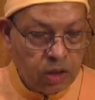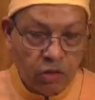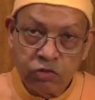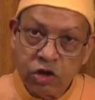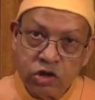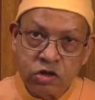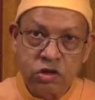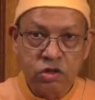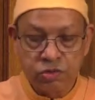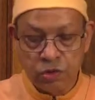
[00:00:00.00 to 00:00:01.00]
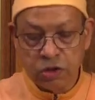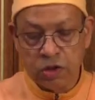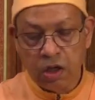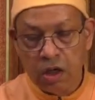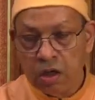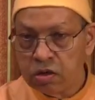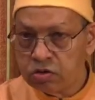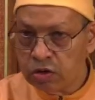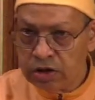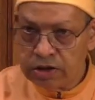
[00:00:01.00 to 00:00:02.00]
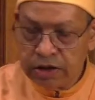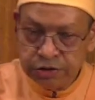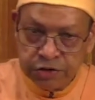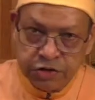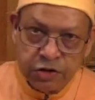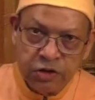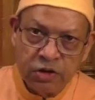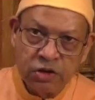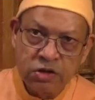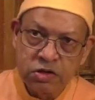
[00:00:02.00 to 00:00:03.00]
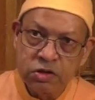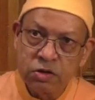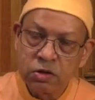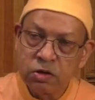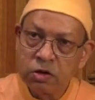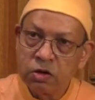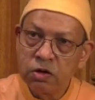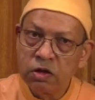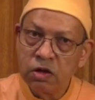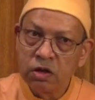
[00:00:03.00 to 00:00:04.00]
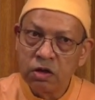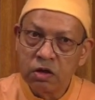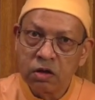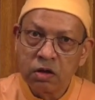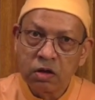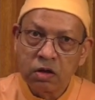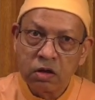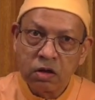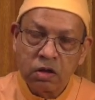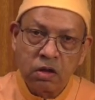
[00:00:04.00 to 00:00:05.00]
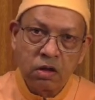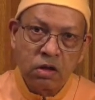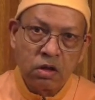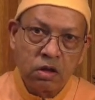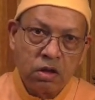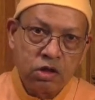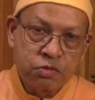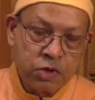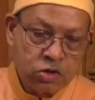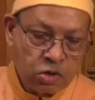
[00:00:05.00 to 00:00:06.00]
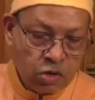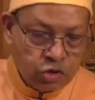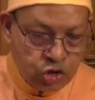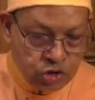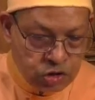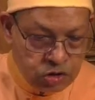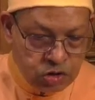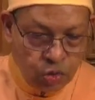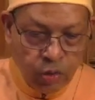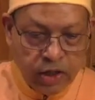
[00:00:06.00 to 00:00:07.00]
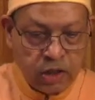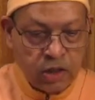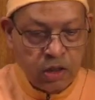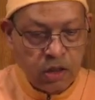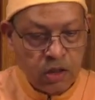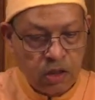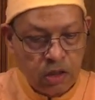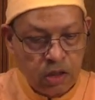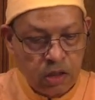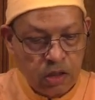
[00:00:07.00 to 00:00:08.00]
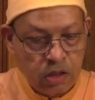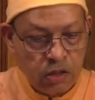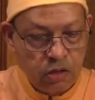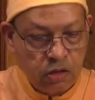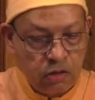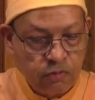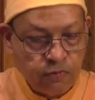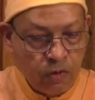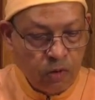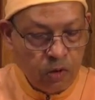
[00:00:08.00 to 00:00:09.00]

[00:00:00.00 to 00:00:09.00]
This is what. So these Nitya Siddhas, their spiritual consciousness is awakened. For